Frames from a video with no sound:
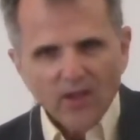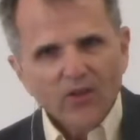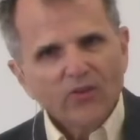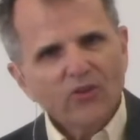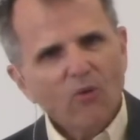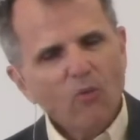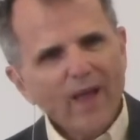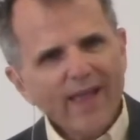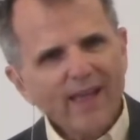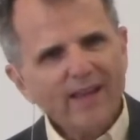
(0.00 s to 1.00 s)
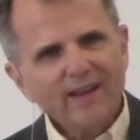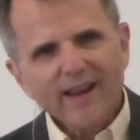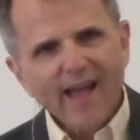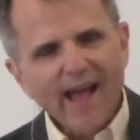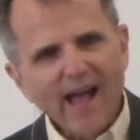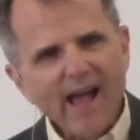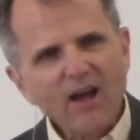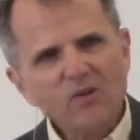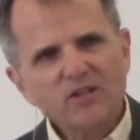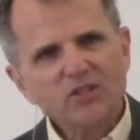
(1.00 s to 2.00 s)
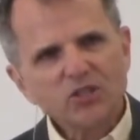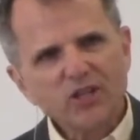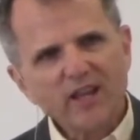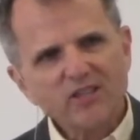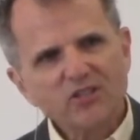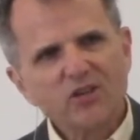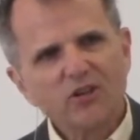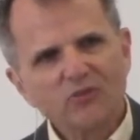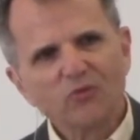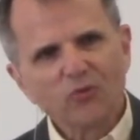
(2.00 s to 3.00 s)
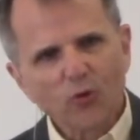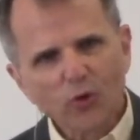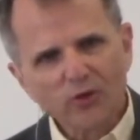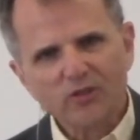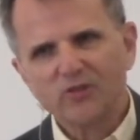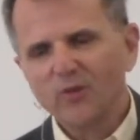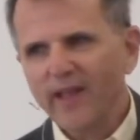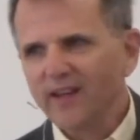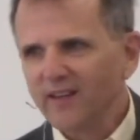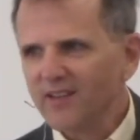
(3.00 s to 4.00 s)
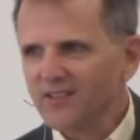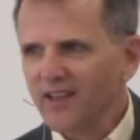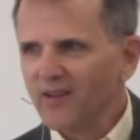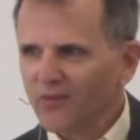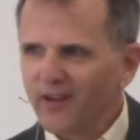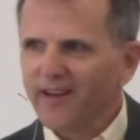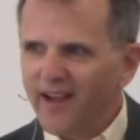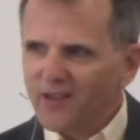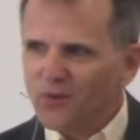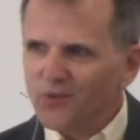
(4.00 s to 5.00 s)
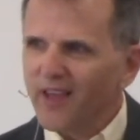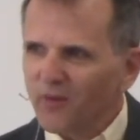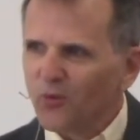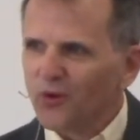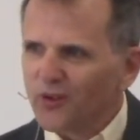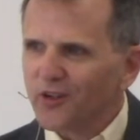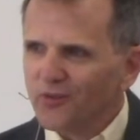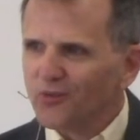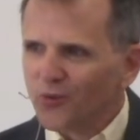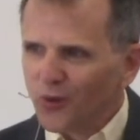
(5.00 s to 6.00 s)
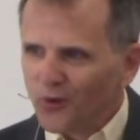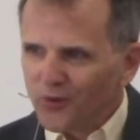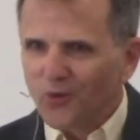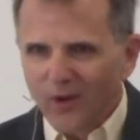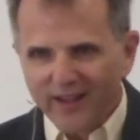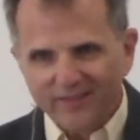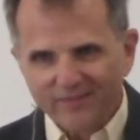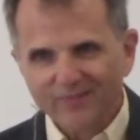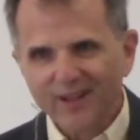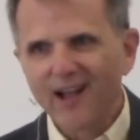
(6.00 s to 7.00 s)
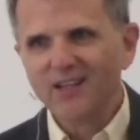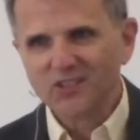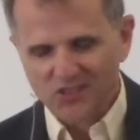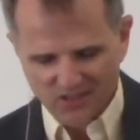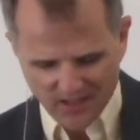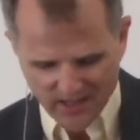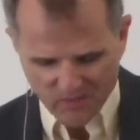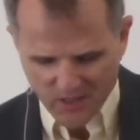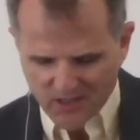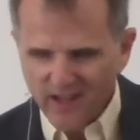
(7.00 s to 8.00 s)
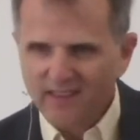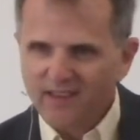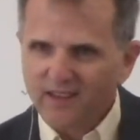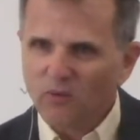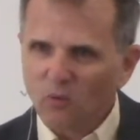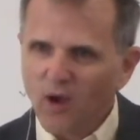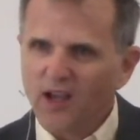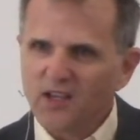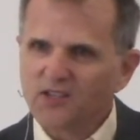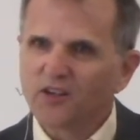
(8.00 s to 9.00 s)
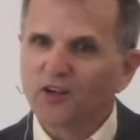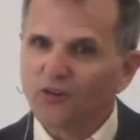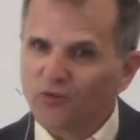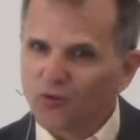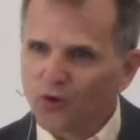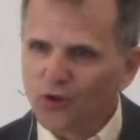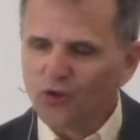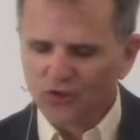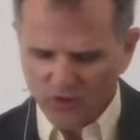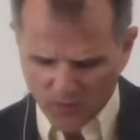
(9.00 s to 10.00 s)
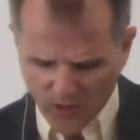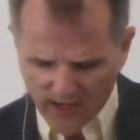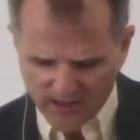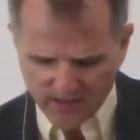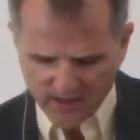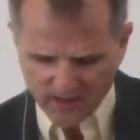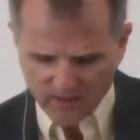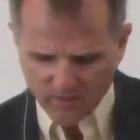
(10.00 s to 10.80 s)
So when and how did Chase convert to anti-slavery? And I use that word convert quite consciously because I think it was a conversion process.